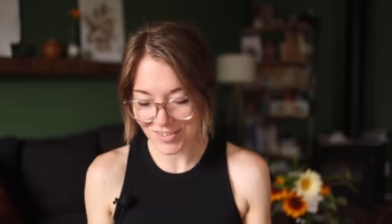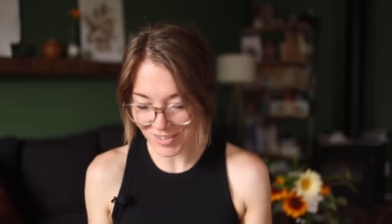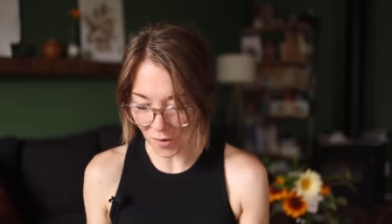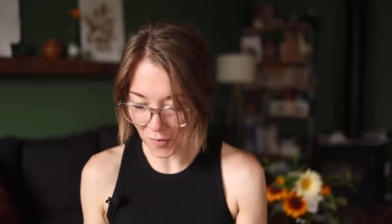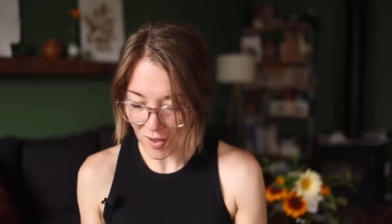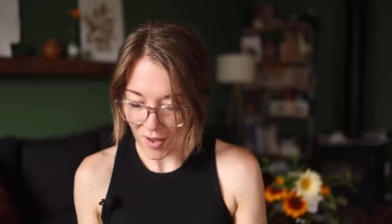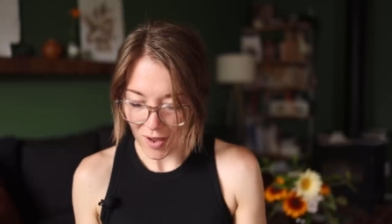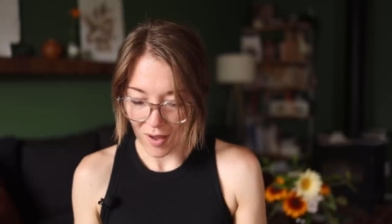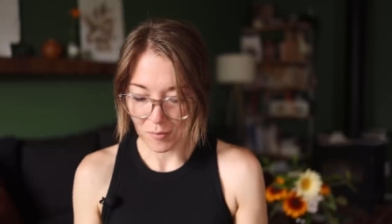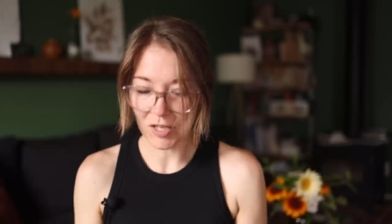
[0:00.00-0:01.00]
So
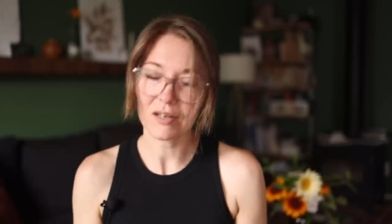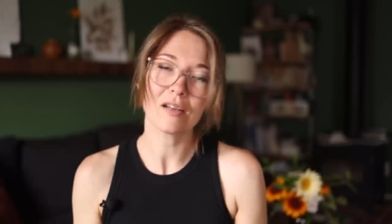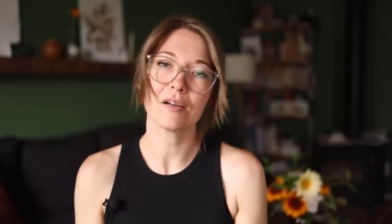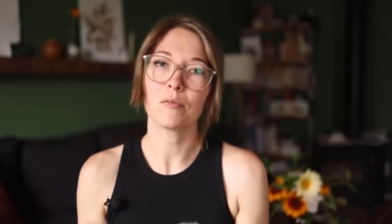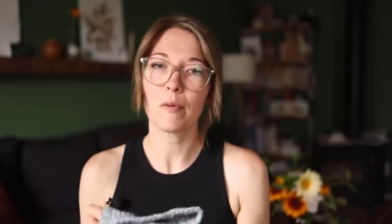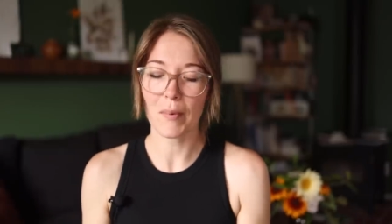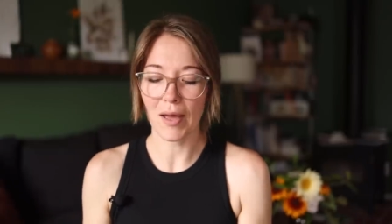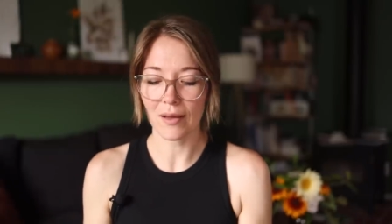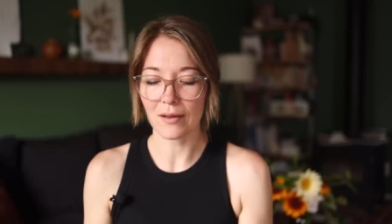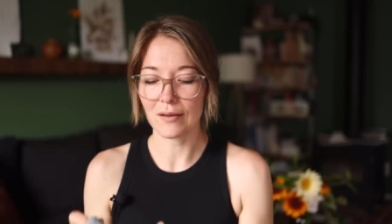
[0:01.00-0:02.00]
I'm gonna rip
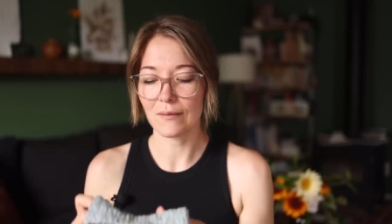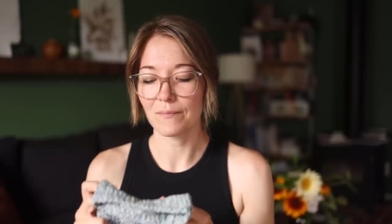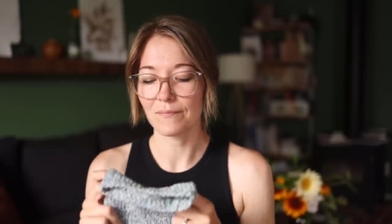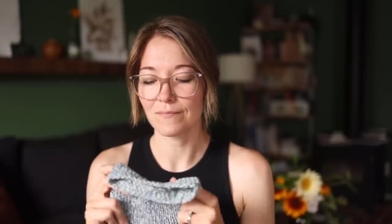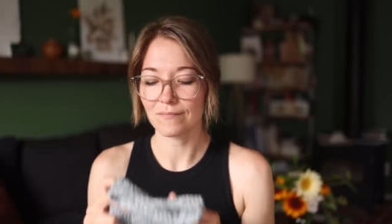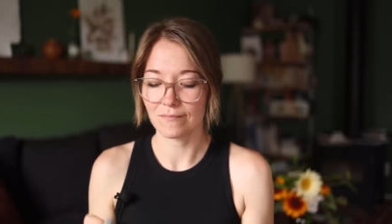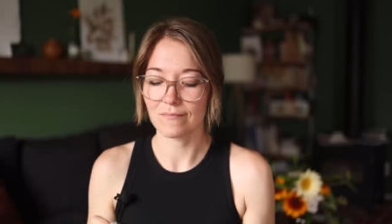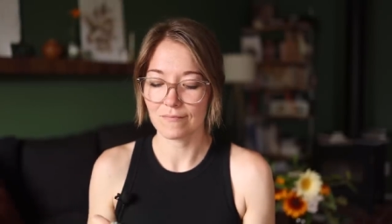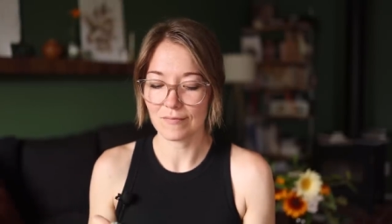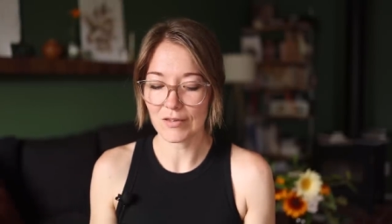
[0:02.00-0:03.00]
back,
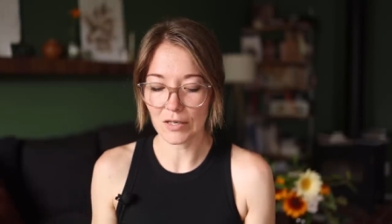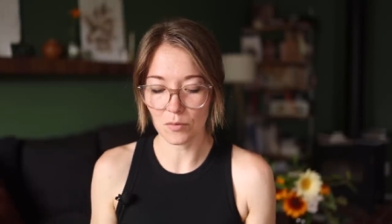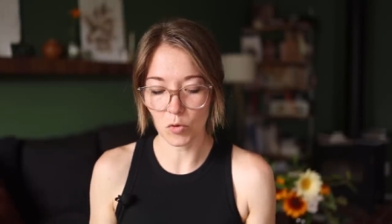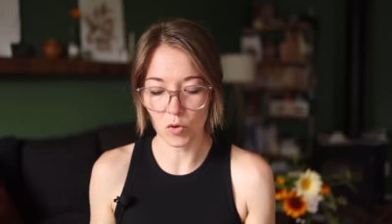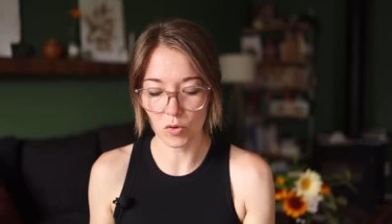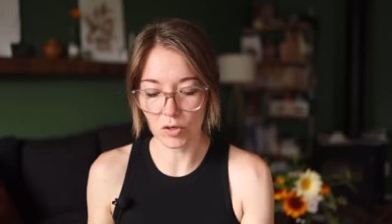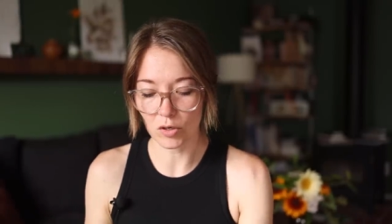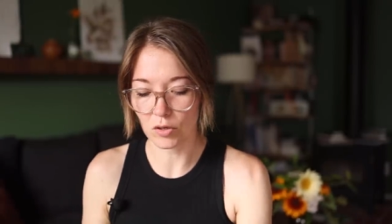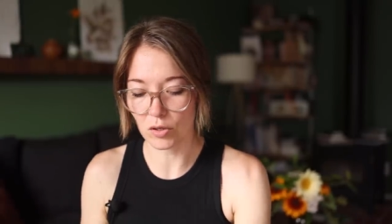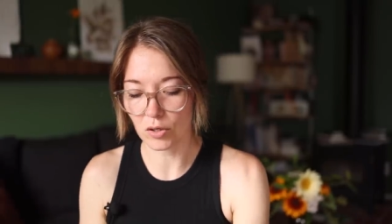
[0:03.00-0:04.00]
knit a
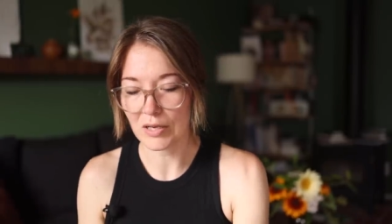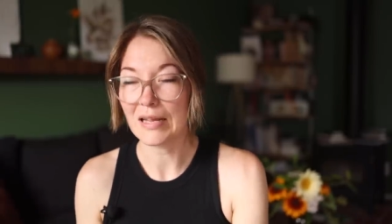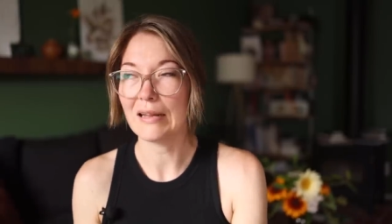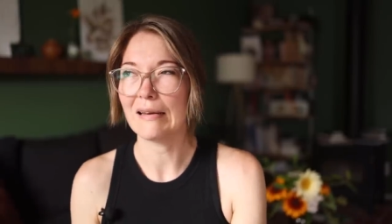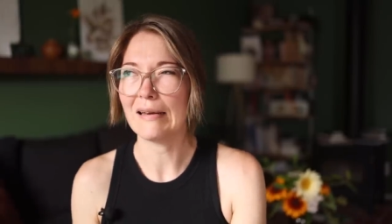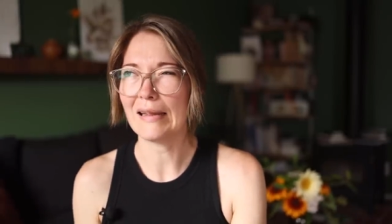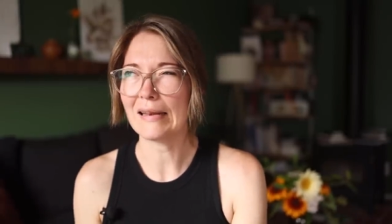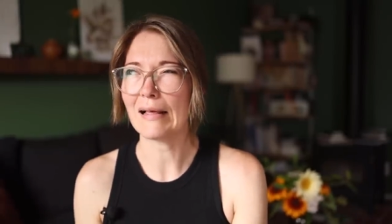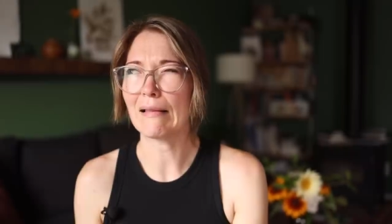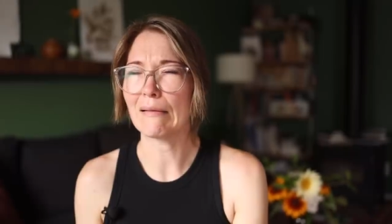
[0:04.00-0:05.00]
little,
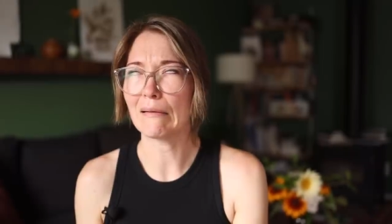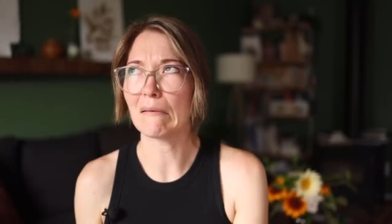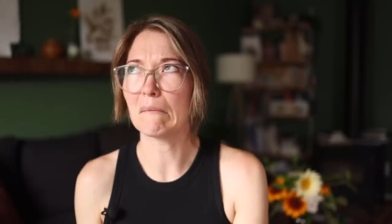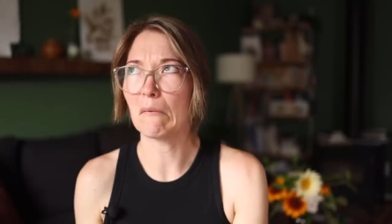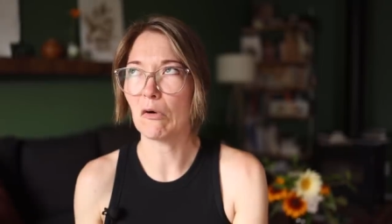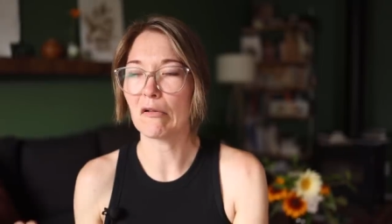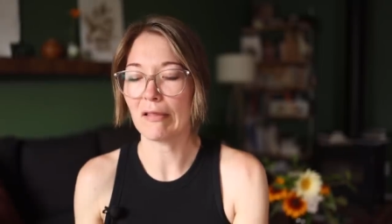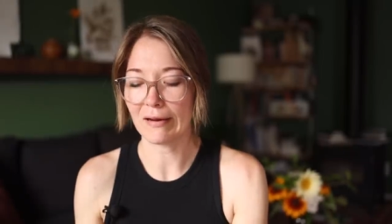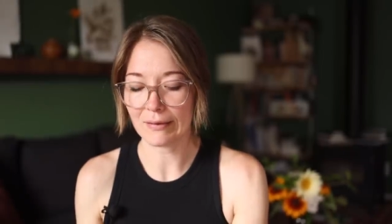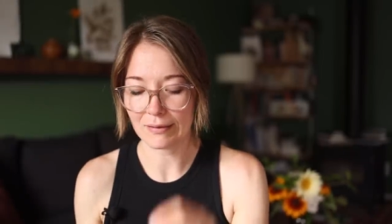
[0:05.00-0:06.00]
knit a little more
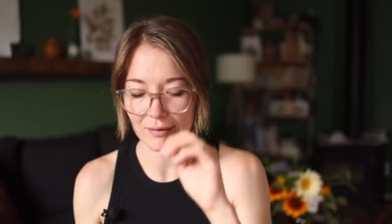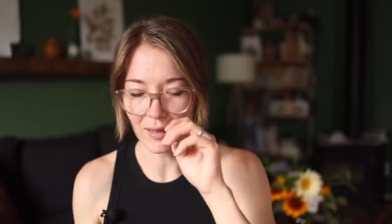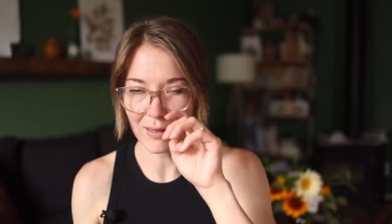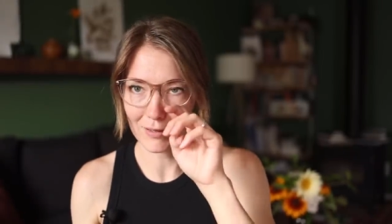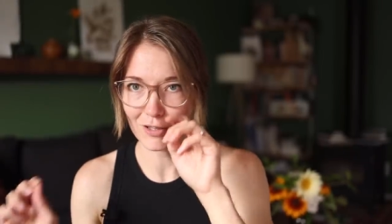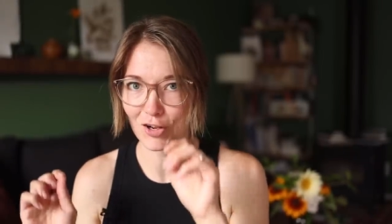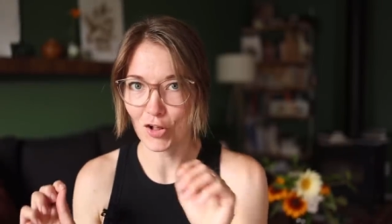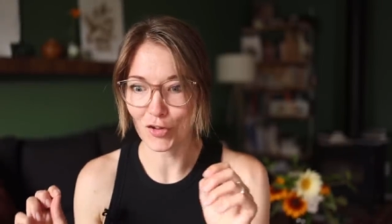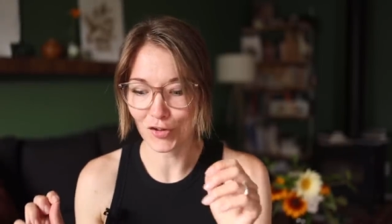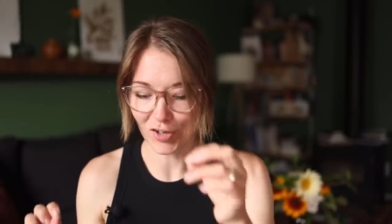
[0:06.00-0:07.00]
length and
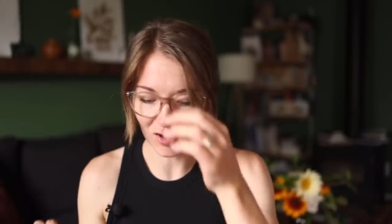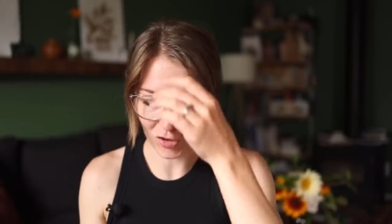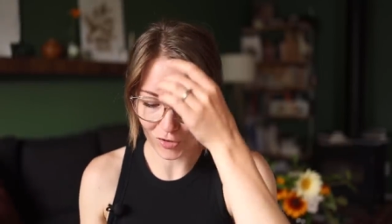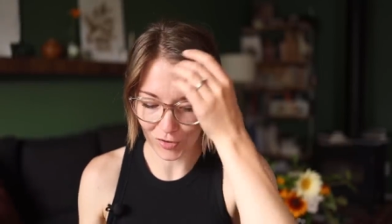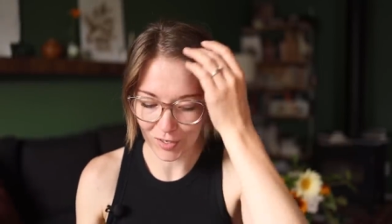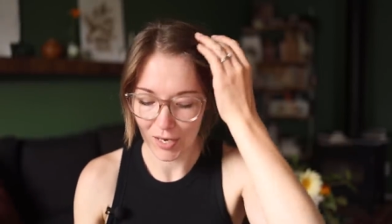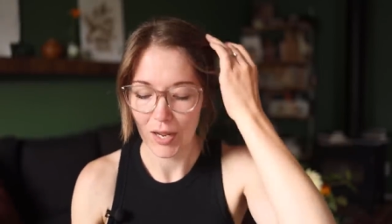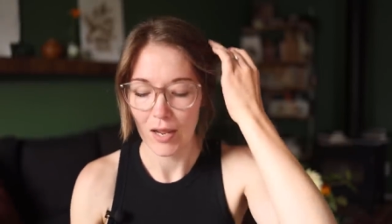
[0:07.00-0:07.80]
call it good.